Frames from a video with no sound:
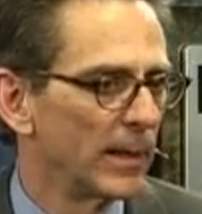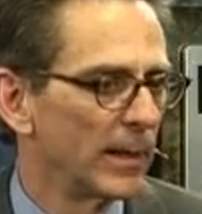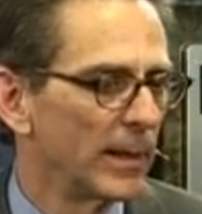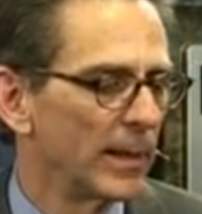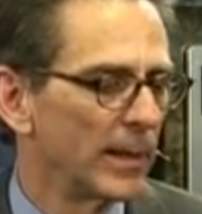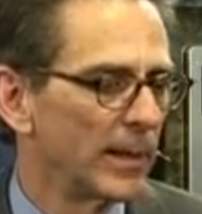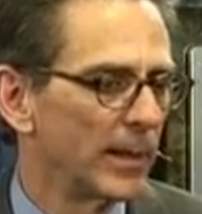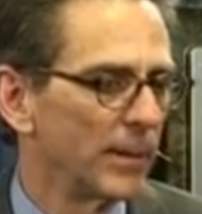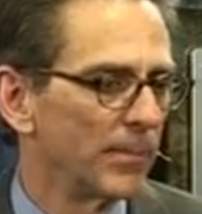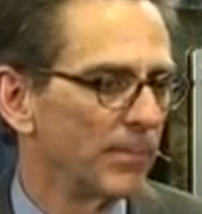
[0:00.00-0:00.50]

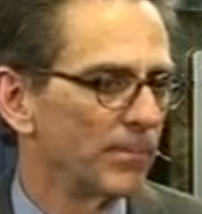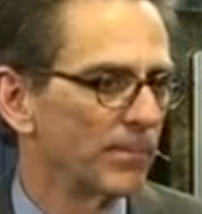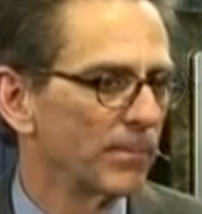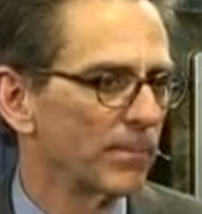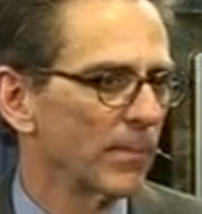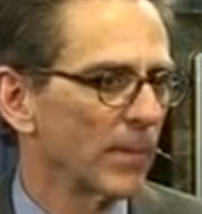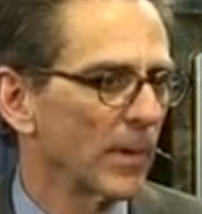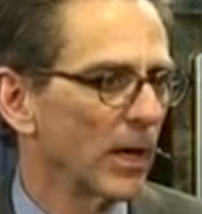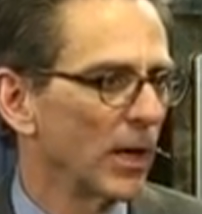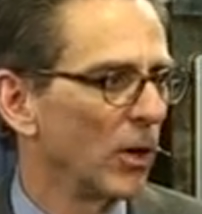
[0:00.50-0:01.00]

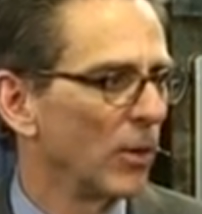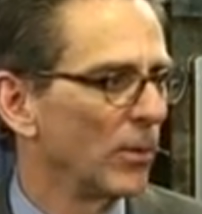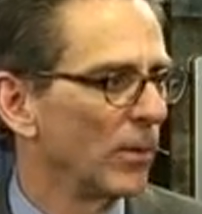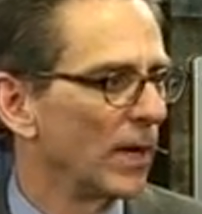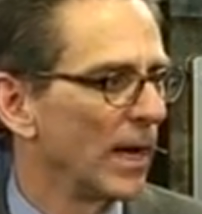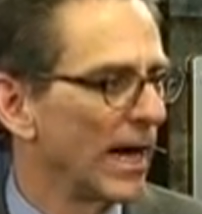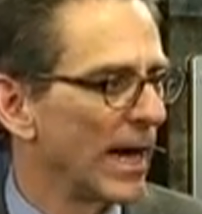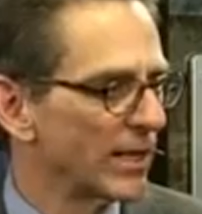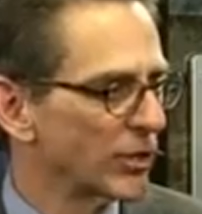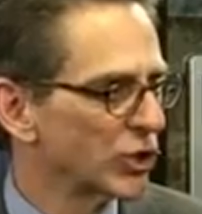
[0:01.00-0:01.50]

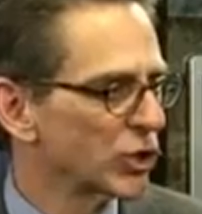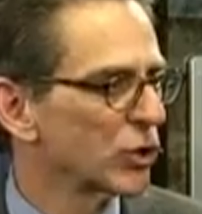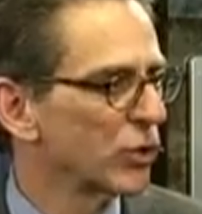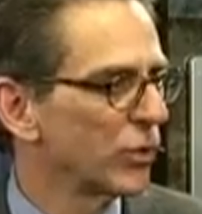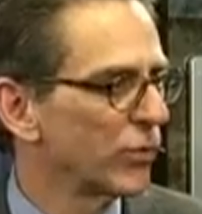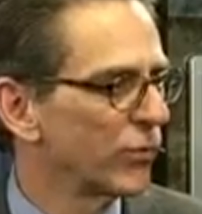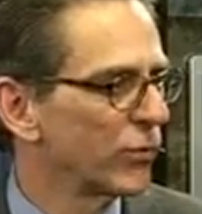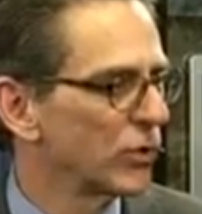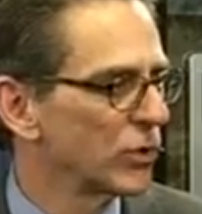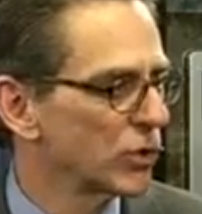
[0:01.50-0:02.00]
at
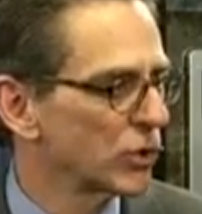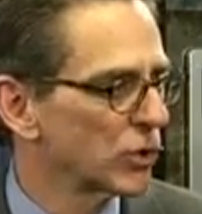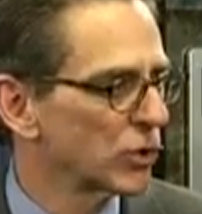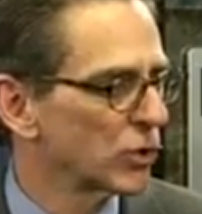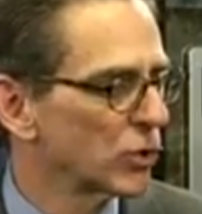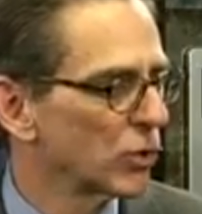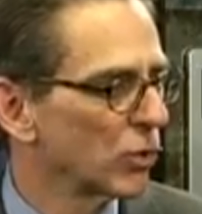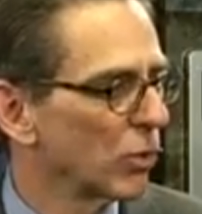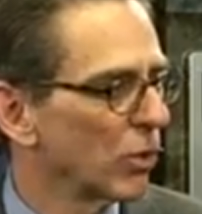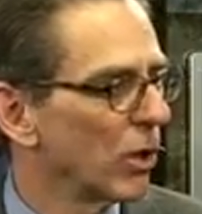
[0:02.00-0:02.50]

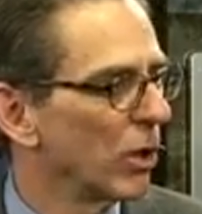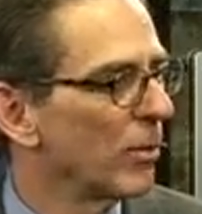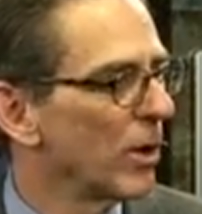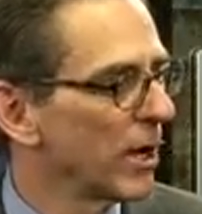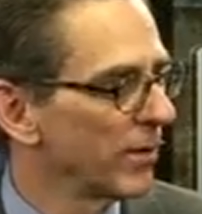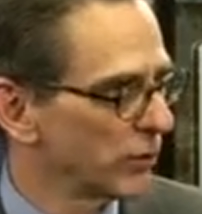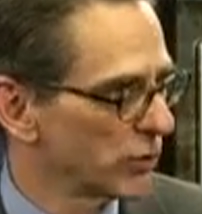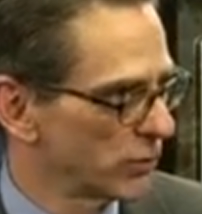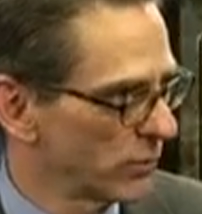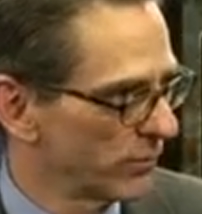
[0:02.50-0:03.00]
surface or
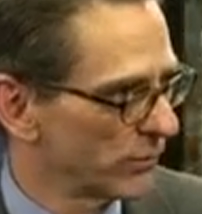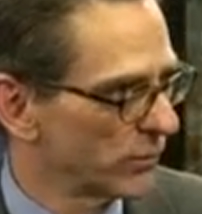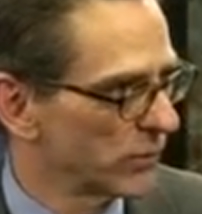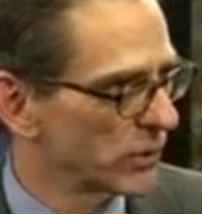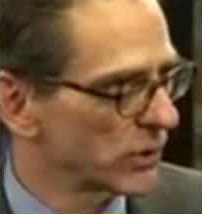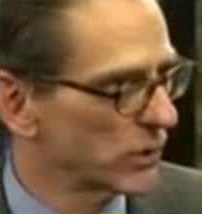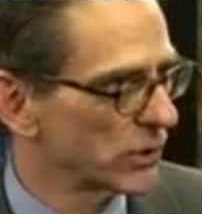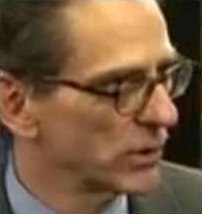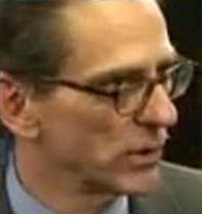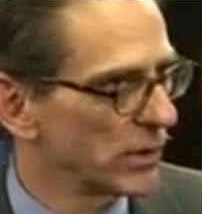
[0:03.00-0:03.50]
above
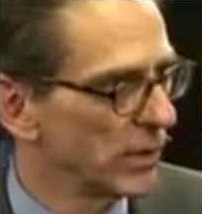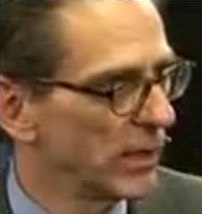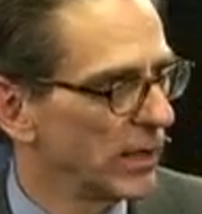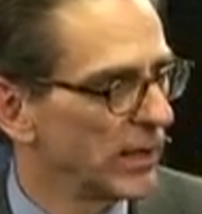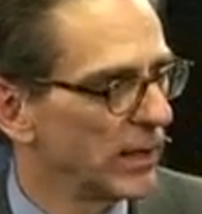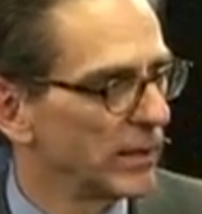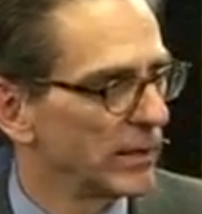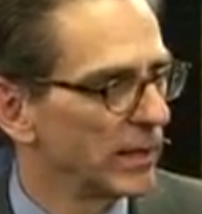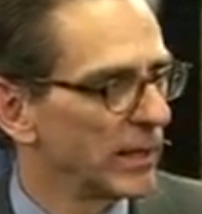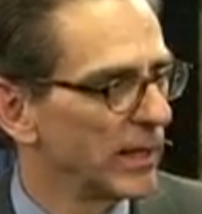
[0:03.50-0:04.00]
surface,
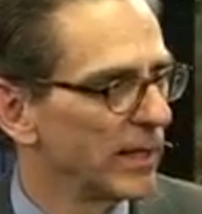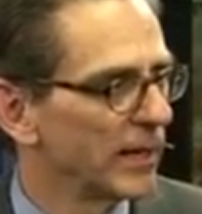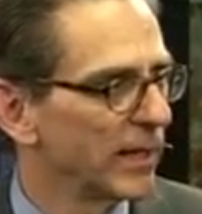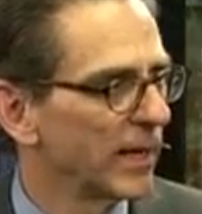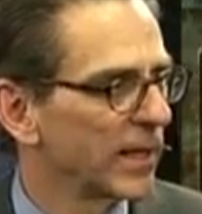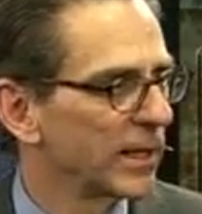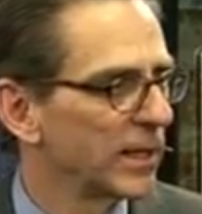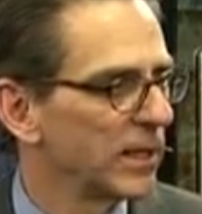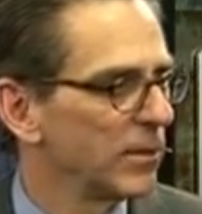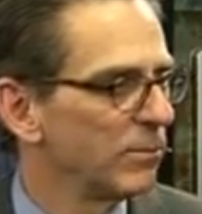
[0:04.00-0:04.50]
and
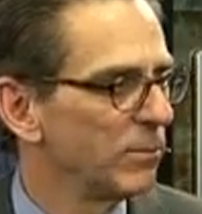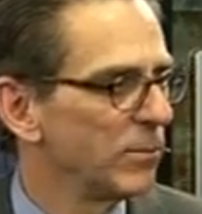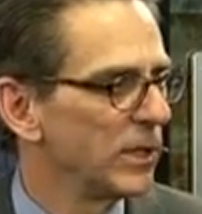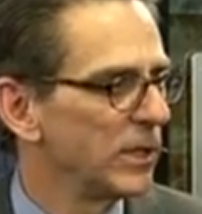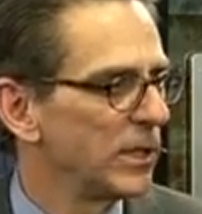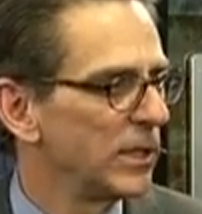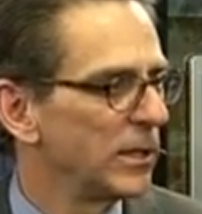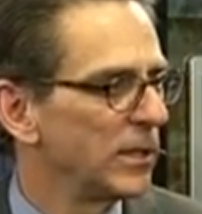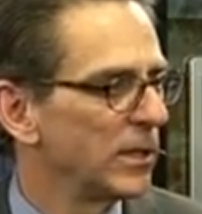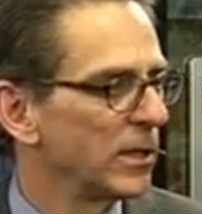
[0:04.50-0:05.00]
that can
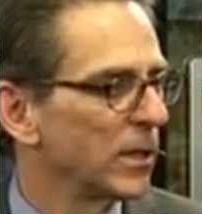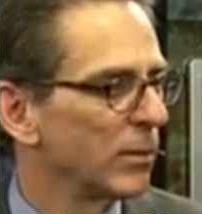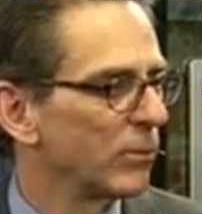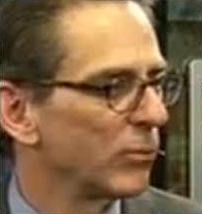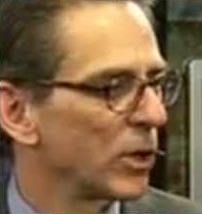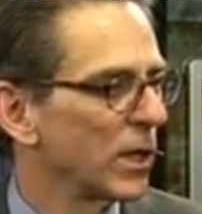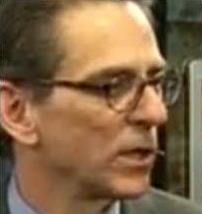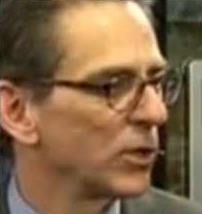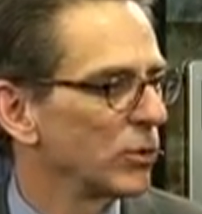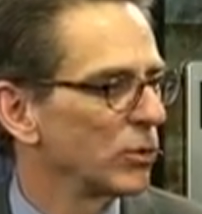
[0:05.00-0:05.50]
be
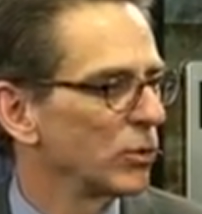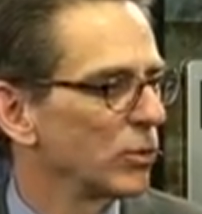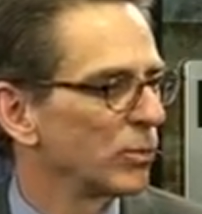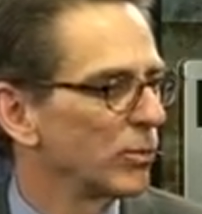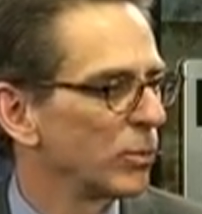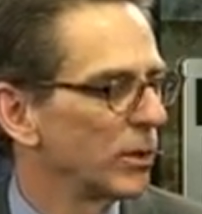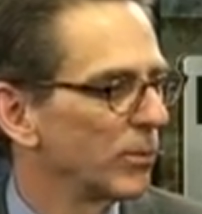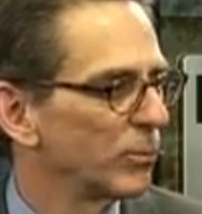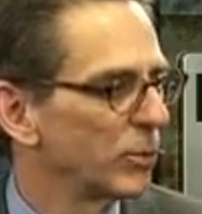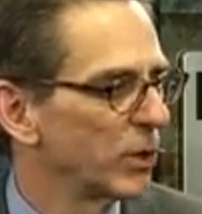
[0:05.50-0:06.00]
brought into
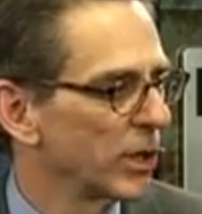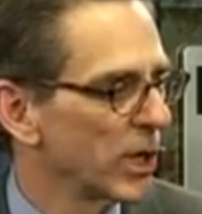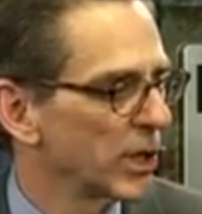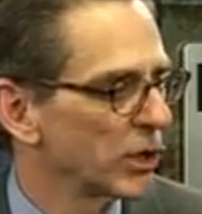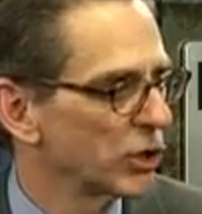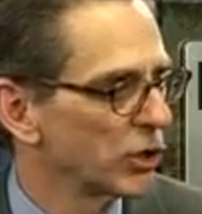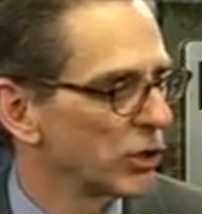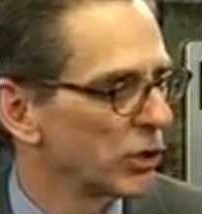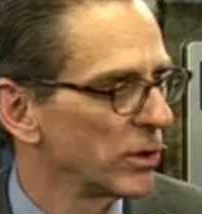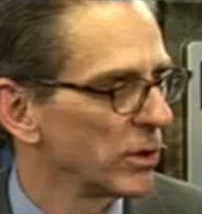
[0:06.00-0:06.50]

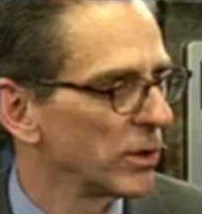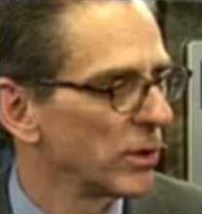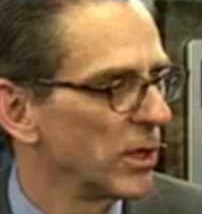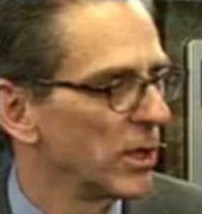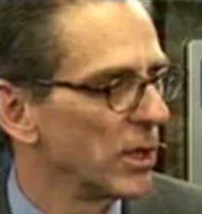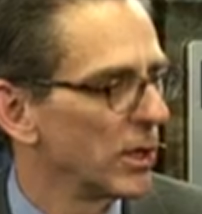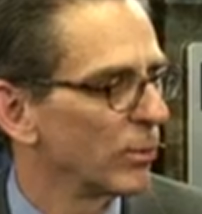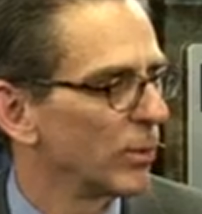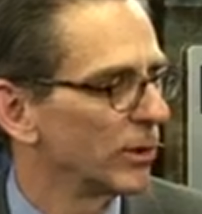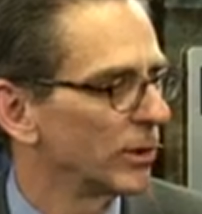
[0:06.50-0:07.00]
production
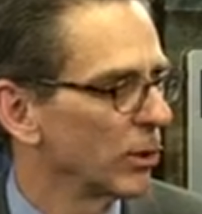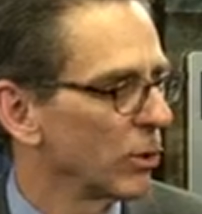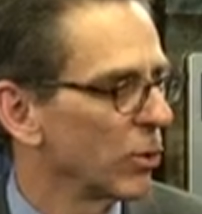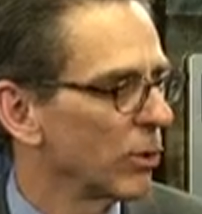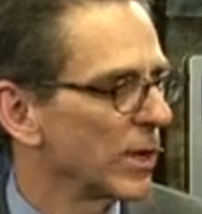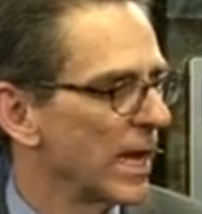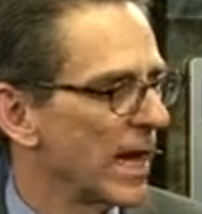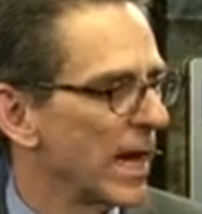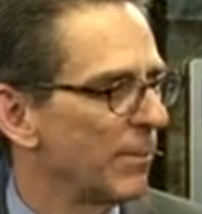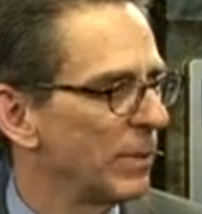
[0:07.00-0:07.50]
with
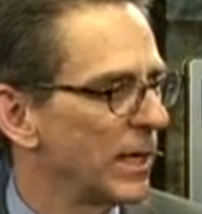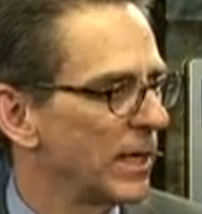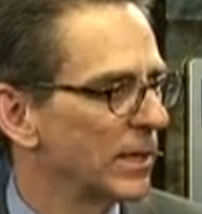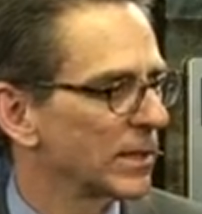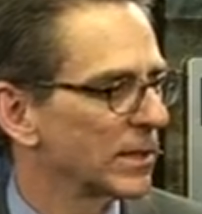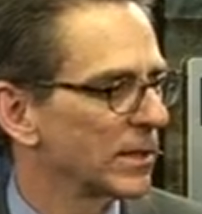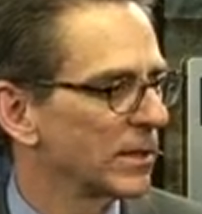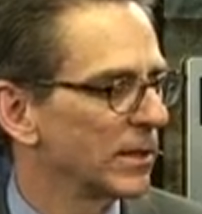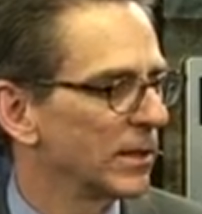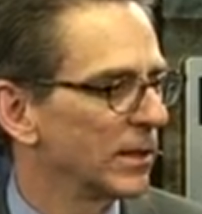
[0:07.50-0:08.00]
low
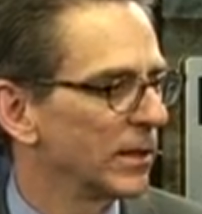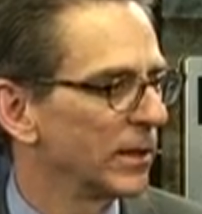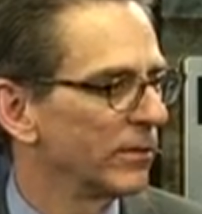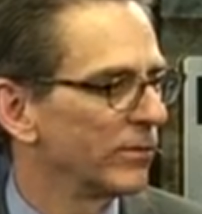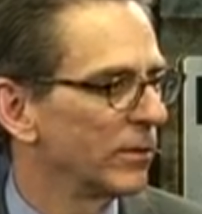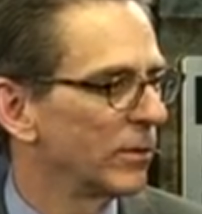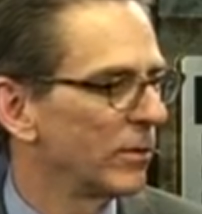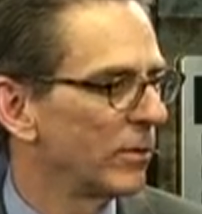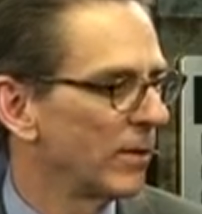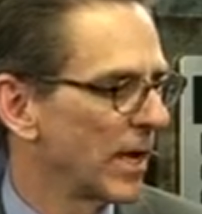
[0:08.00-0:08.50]
capex and
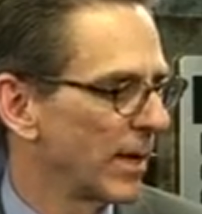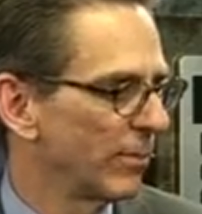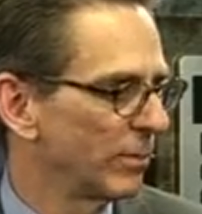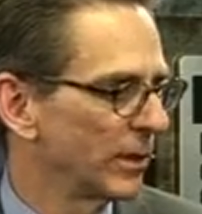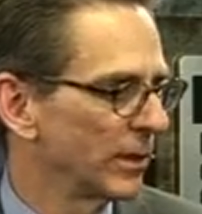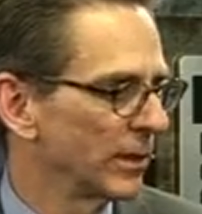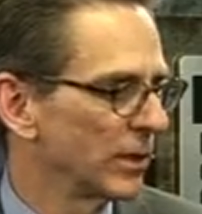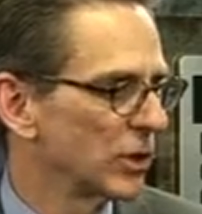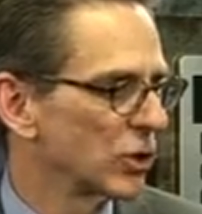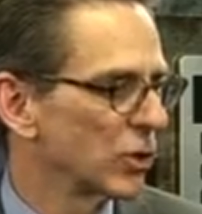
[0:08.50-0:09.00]
very
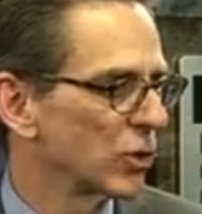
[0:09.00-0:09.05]
rapidly.